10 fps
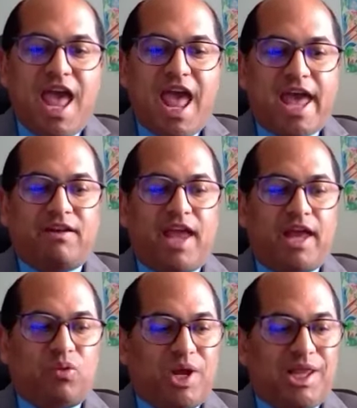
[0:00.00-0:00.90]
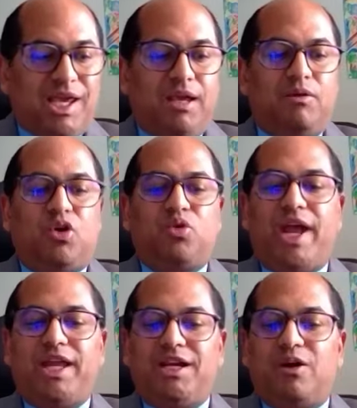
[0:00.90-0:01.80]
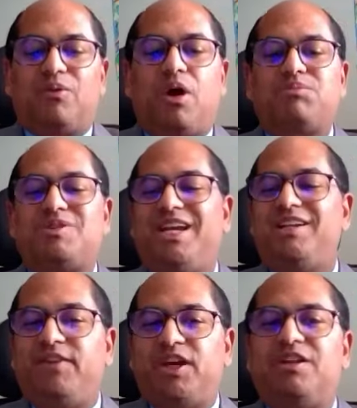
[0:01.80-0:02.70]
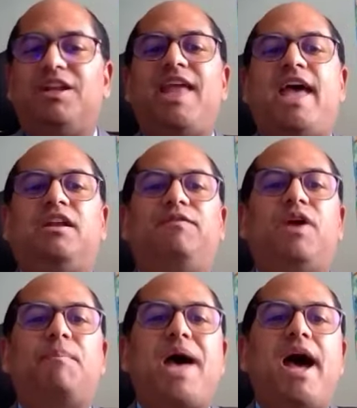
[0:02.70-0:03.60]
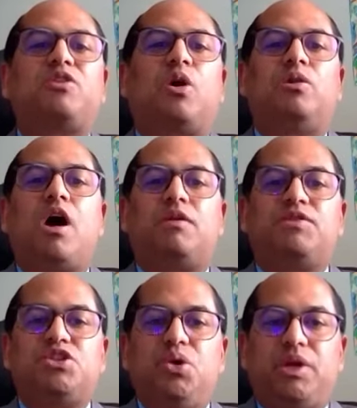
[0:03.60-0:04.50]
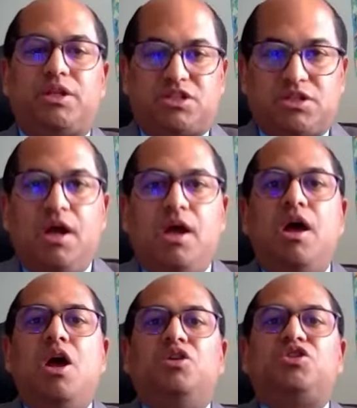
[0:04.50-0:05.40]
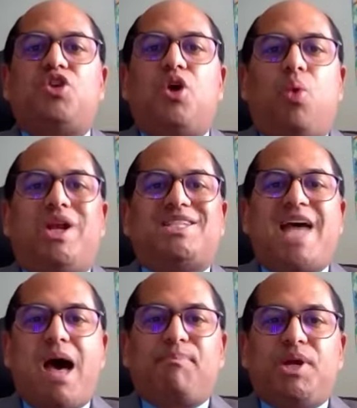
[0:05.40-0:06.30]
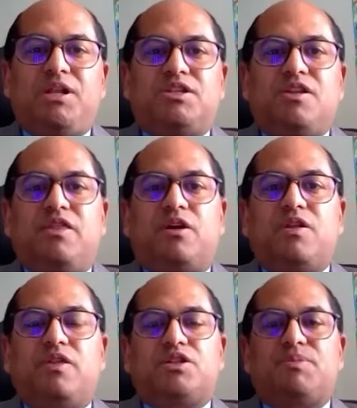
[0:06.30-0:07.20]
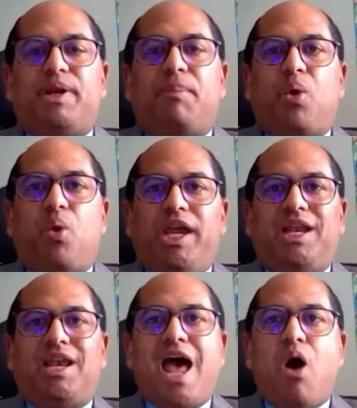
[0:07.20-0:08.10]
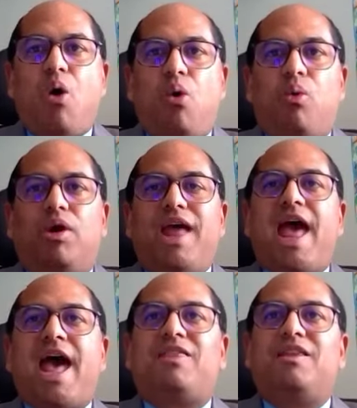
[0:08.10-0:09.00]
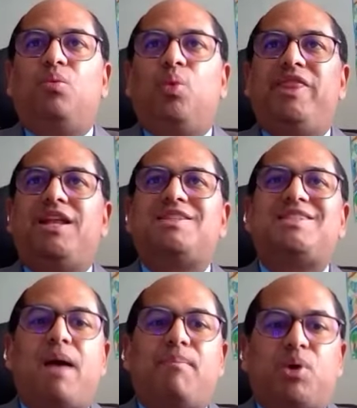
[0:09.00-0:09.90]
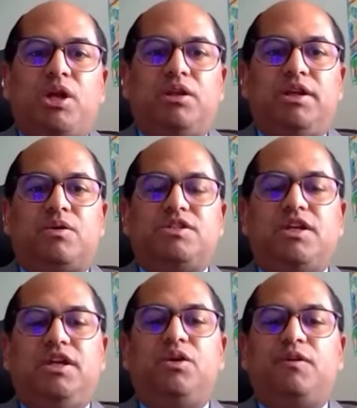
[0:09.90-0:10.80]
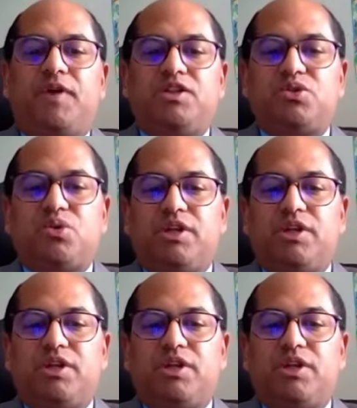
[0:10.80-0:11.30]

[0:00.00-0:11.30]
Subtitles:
and really created a significant negative impact on a lot of students. So what has happened, there's been a point now within San Bernardino City Unified School